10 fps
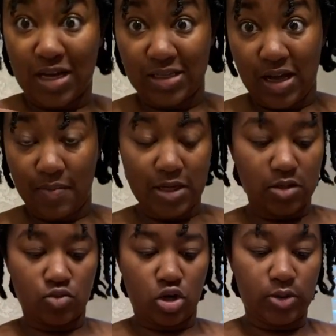I stopped my
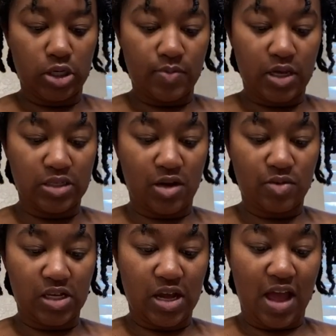subscription because I
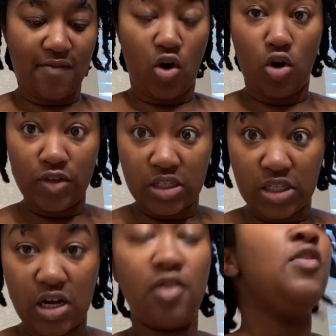was like, I have all this
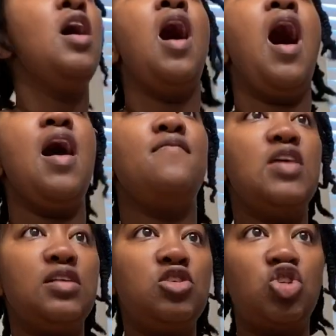stuff I have
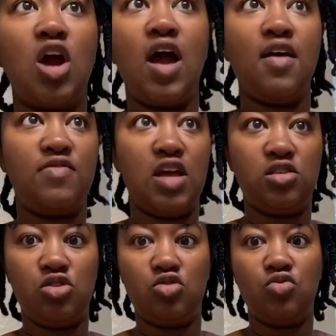yet to try, I have yet
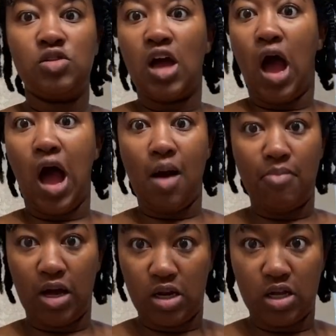to use. I'm
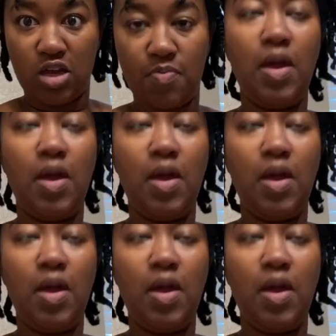not going to keep